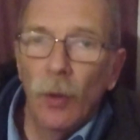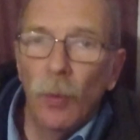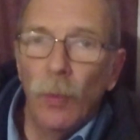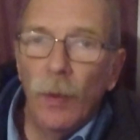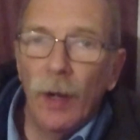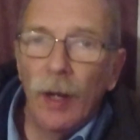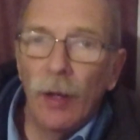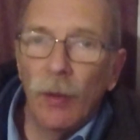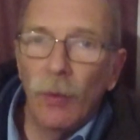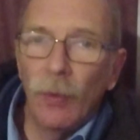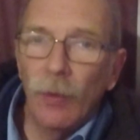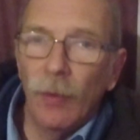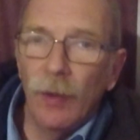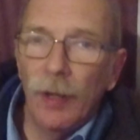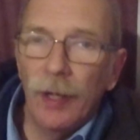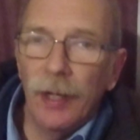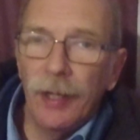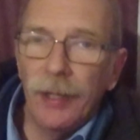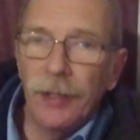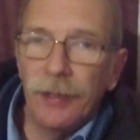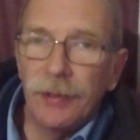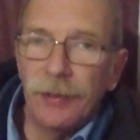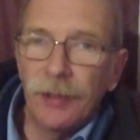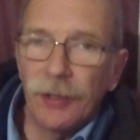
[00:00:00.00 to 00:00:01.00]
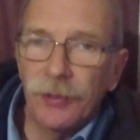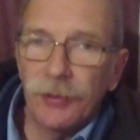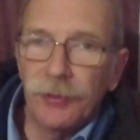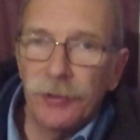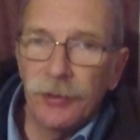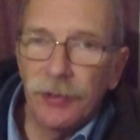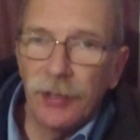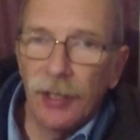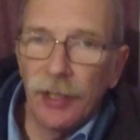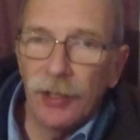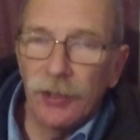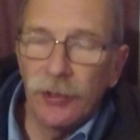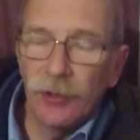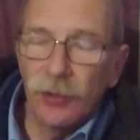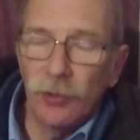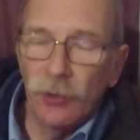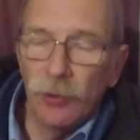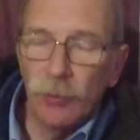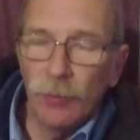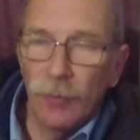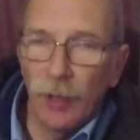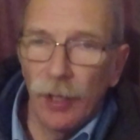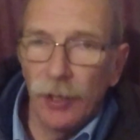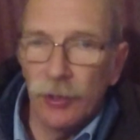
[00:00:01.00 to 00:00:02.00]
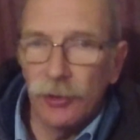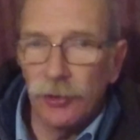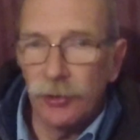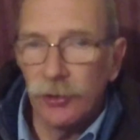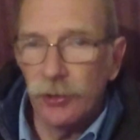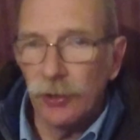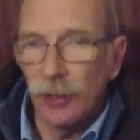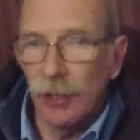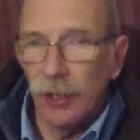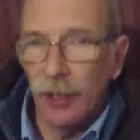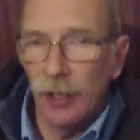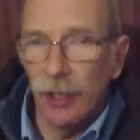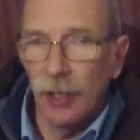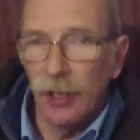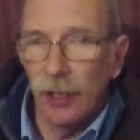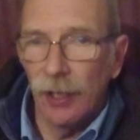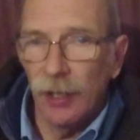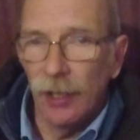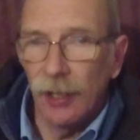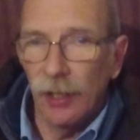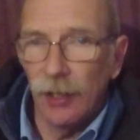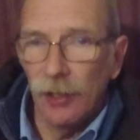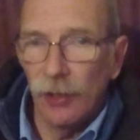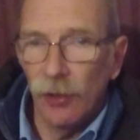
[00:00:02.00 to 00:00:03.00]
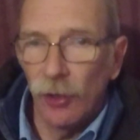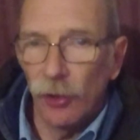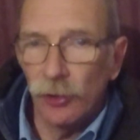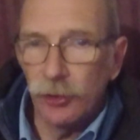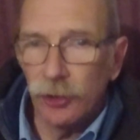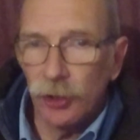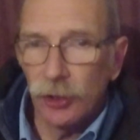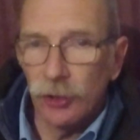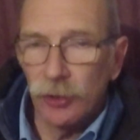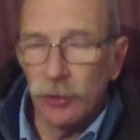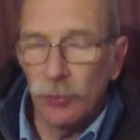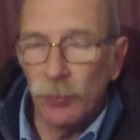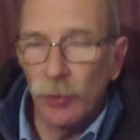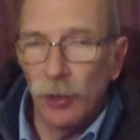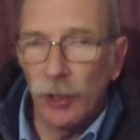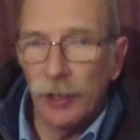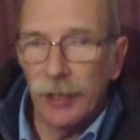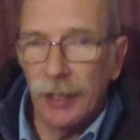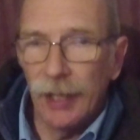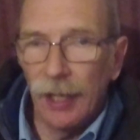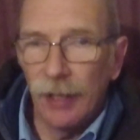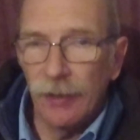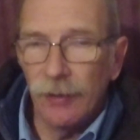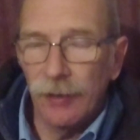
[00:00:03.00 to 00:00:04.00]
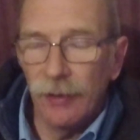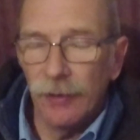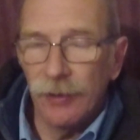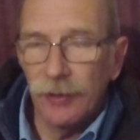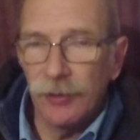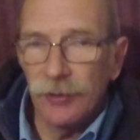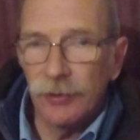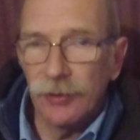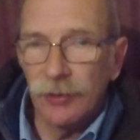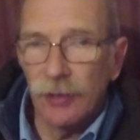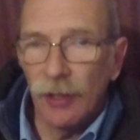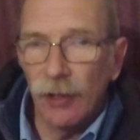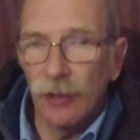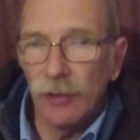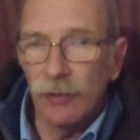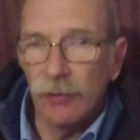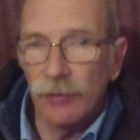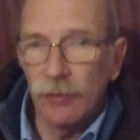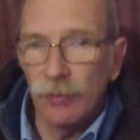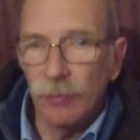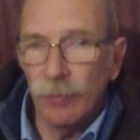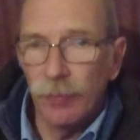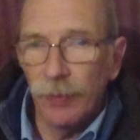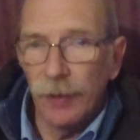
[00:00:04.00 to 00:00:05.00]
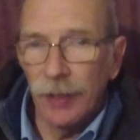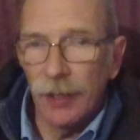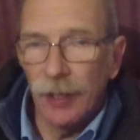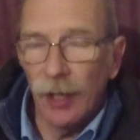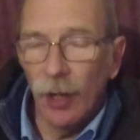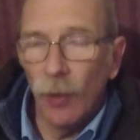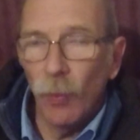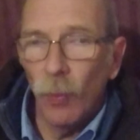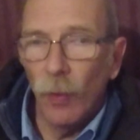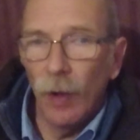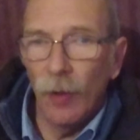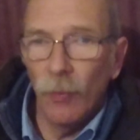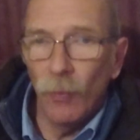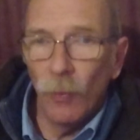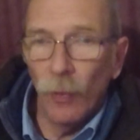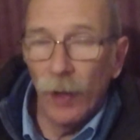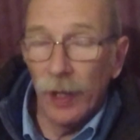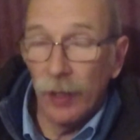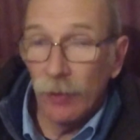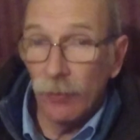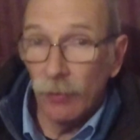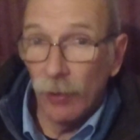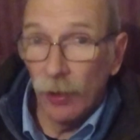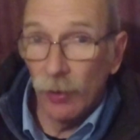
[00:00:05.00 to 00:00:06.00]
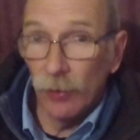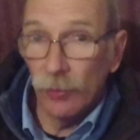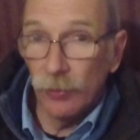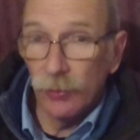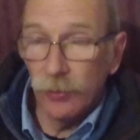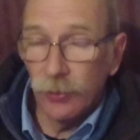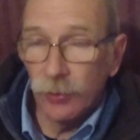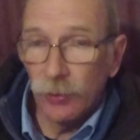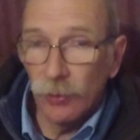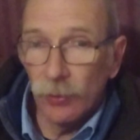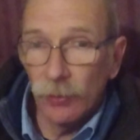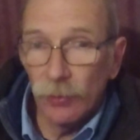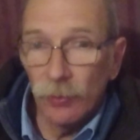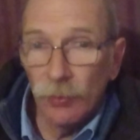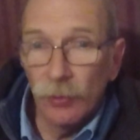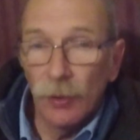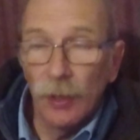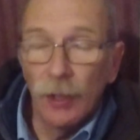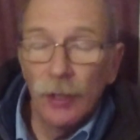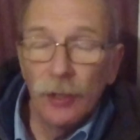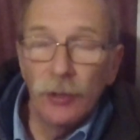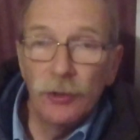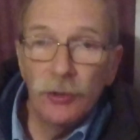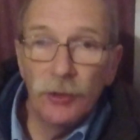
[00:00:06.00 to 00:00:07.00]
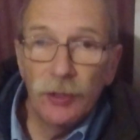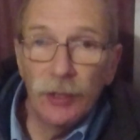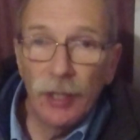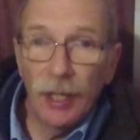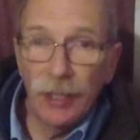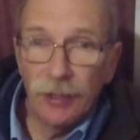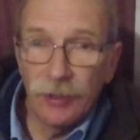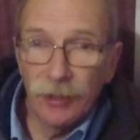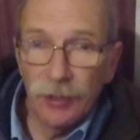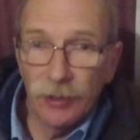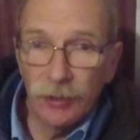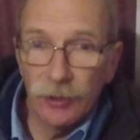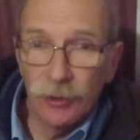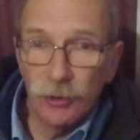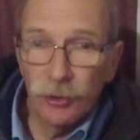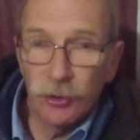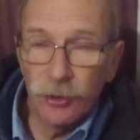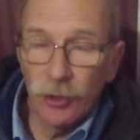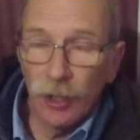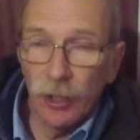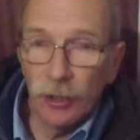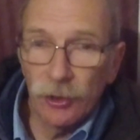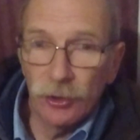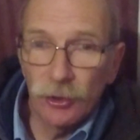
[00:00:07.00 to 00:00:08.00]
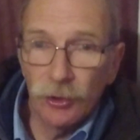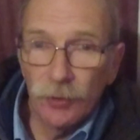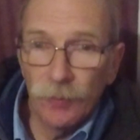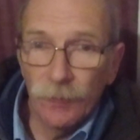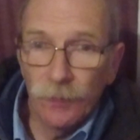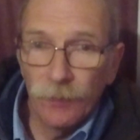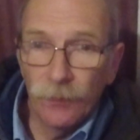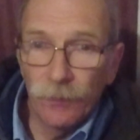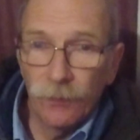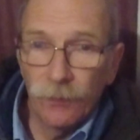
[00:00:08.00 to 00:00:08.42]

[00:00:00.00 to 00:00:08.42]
Well, it doesn't take too much logic to work out that this is going to be a one-way road to genetic destruction.